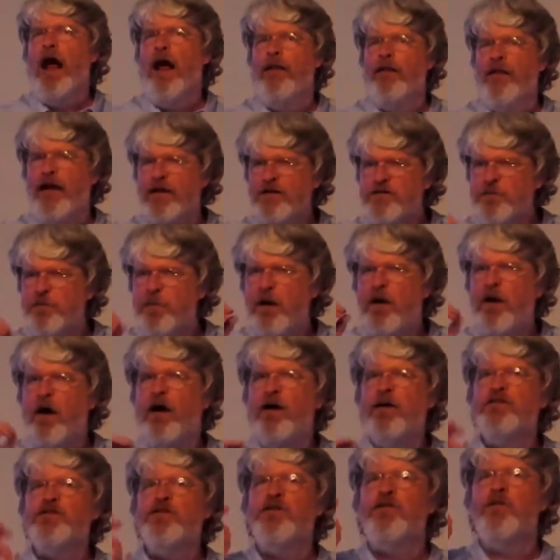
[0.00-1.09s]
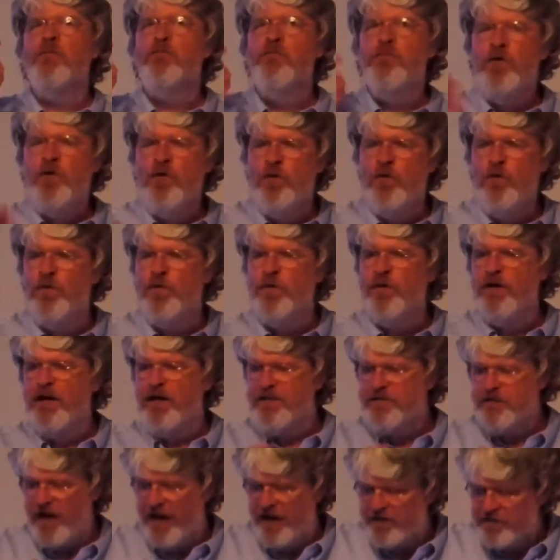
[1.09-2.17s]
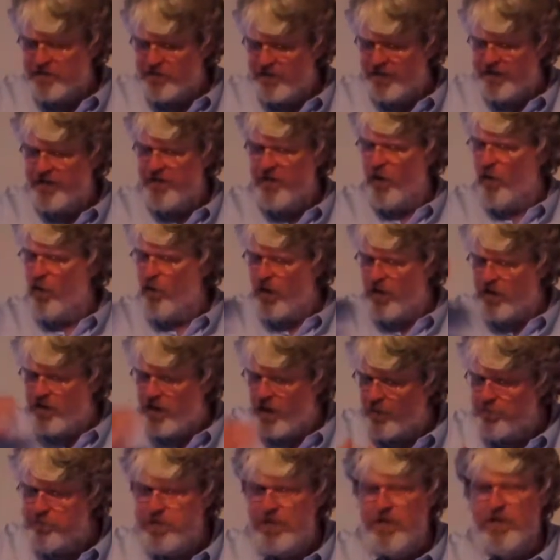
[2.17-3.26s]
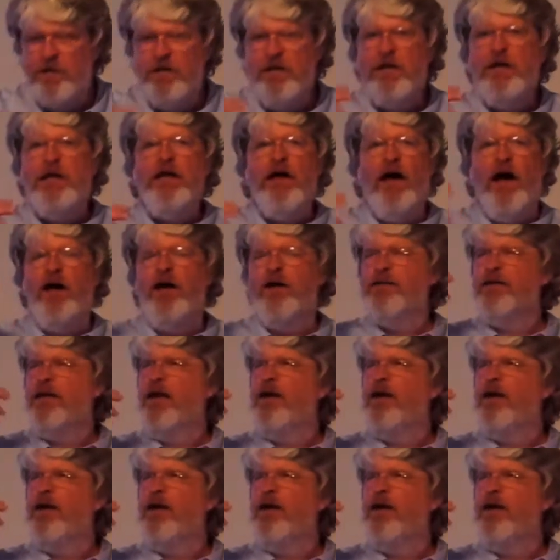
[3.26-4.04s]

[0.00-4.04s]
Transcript: And that's because the moon is actually, you know, a couple of, uh,